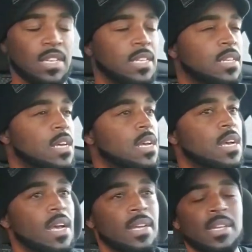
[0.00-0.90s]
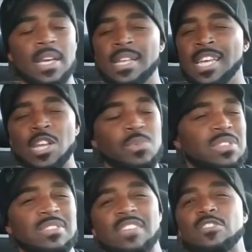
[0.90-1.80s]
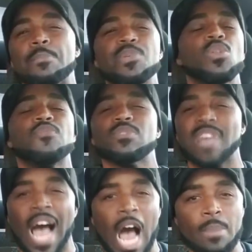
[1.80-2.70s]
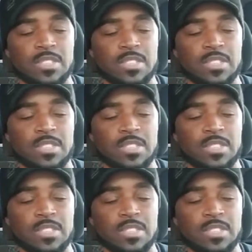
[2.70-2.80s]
And it was such a beautiful time,